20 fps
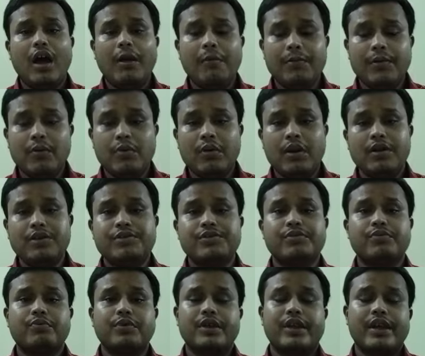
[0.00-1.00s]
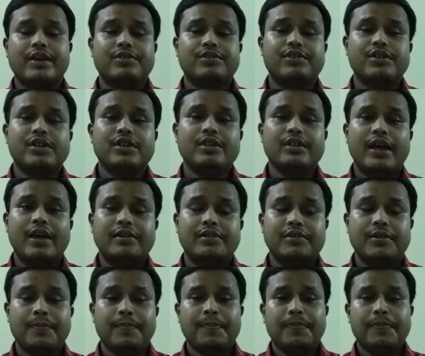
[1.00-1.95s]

Afterwards, we can see that